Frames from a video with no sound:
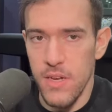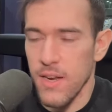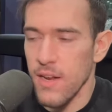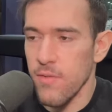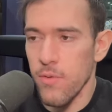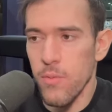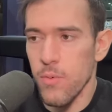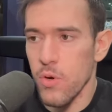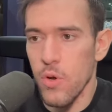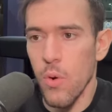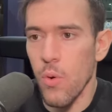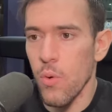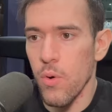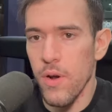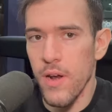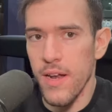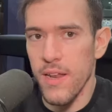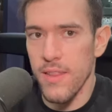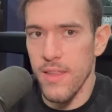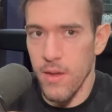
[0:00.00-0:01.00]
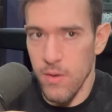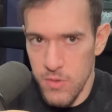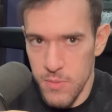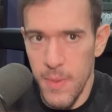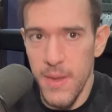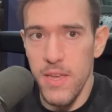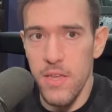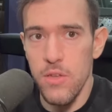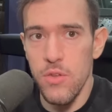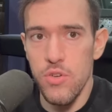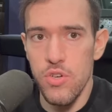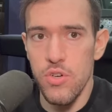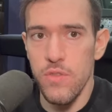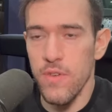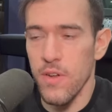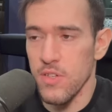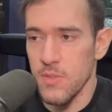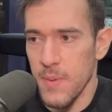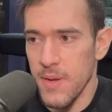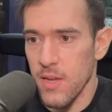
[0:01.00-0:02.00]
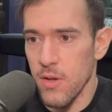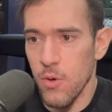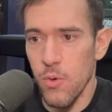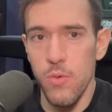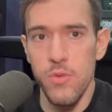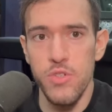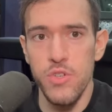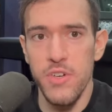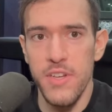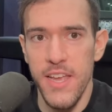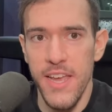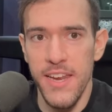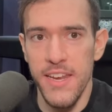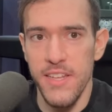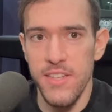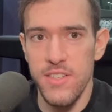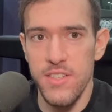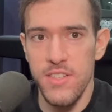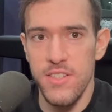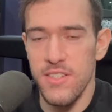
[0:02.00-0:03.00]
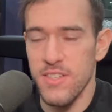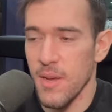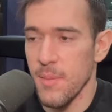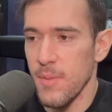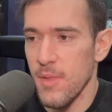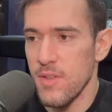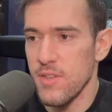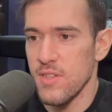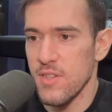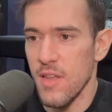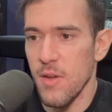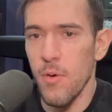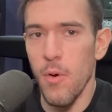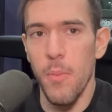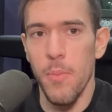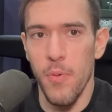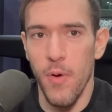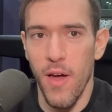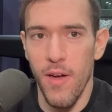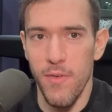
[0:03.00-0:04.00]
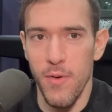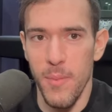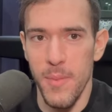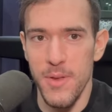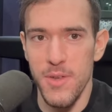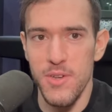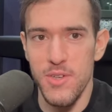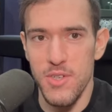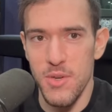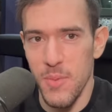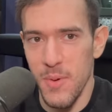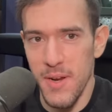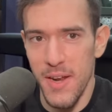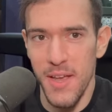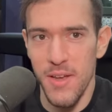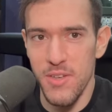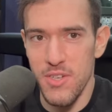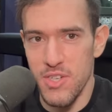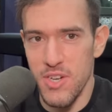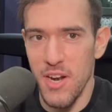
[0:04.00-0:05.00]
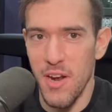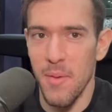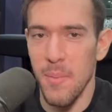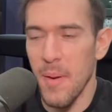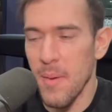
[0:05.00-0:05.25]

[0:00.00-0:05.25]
I never recorded anything. I was making YouTube videos, making Call of Duty edits. Some of those, they're all private on my YouTube. One day I'll share them.